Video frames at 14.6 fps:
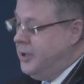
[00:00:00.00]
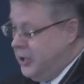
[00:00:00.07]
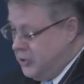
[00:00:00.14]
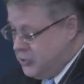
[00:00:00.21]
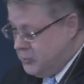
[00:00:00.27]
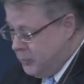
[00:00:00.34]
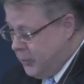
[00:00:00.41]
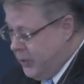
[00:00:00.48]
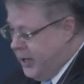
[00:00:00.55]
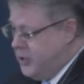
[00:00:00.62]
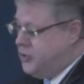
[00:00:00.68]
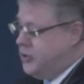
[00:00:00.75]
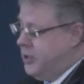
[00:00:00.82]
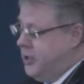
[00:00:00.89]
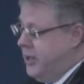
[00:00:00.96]

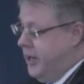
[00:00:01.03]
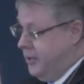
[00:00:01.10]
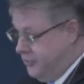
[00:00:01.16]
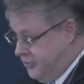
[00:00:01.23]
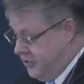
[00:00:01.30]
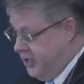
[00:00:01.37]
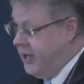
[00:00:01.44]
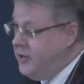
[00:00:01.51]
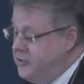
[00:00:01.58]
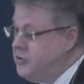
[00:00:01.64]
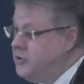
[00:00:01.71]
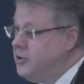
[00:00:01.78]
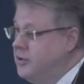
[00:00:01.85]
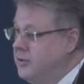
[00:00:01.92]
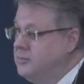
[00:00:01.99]
Inspiration has
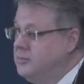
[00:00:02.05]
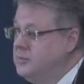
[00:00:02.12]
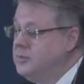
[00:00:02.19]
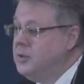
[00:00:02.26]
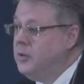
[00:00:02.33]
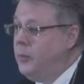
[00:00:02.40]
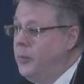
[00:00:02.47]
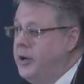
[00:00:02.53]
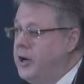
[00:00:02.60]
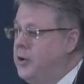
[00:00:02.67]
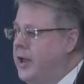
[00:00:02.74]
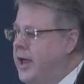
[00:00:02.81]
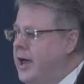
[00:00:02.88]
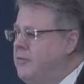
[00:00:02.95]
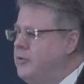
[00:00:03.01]
ceased. We
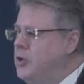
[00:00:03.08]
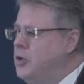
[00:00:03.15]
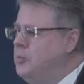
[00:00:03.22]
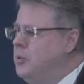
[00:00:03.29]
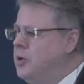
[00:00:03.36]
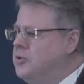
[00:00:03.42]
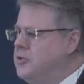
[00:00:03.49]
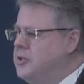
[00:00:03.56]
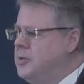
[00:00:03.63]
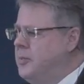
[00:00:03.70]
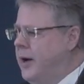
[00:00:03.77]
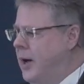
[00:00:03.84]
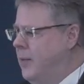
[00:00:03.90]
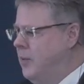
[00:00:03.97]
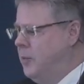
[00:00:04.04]
don't have new books of the
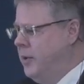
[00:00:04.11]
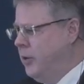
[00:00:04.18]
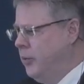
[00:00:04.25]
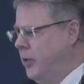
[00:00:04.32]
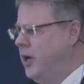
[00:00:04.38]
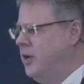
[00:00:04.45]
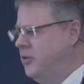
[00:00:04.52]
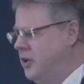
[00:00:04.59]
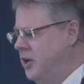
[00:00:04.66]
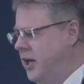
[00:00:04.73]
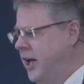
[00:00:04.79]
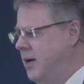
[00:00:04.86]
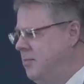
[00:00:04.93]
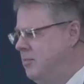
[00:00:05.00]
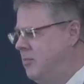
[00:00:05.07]
Bible being written
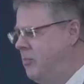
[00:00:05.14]
today.